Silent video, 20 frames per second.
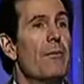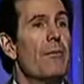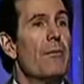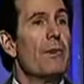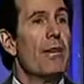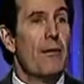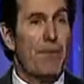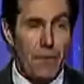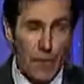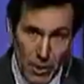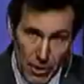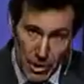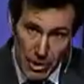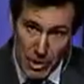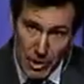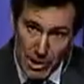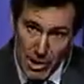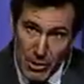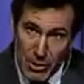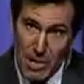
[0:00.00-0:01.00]
if you're going to
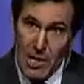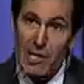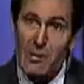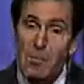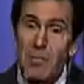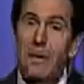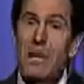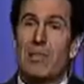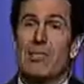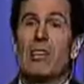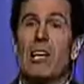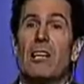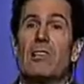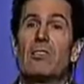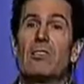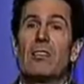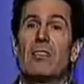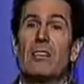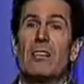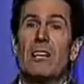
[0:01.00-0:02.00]
do this business,
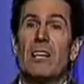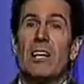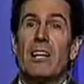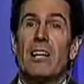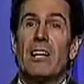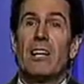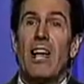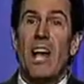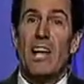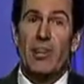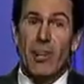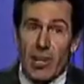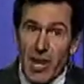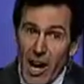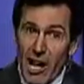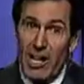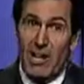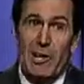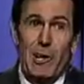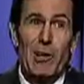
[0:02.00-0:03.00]
and you're going
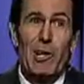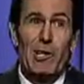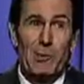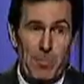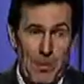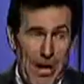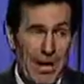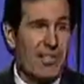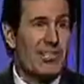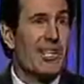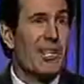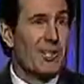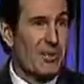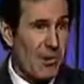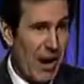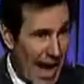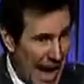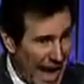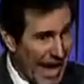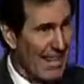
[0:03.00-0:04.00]
to do this business,
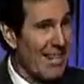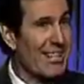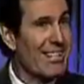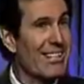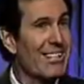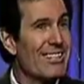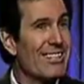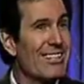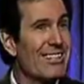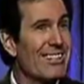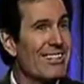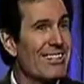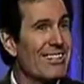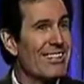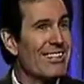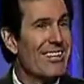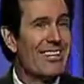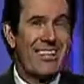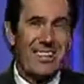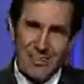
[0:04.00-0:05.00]
right?
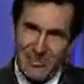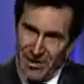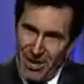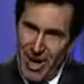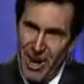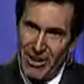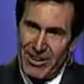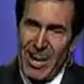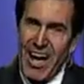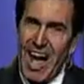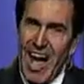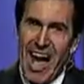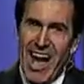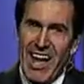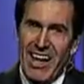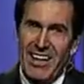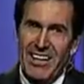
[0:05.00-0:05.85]
Okay.